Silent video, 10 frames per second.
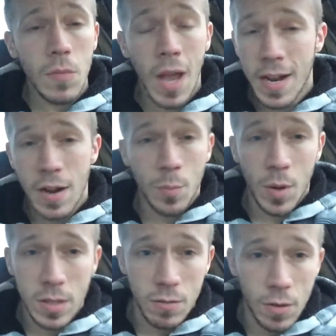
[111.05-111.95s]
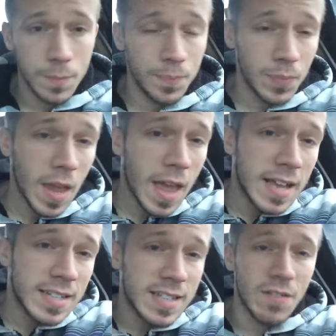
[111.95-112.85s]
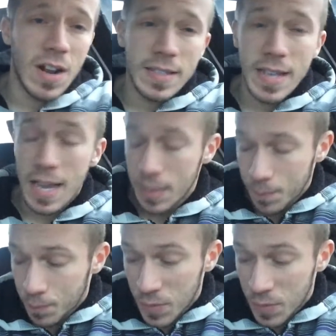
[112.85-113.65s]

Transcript: Ain't nothing impressive, though. 7 out of 10.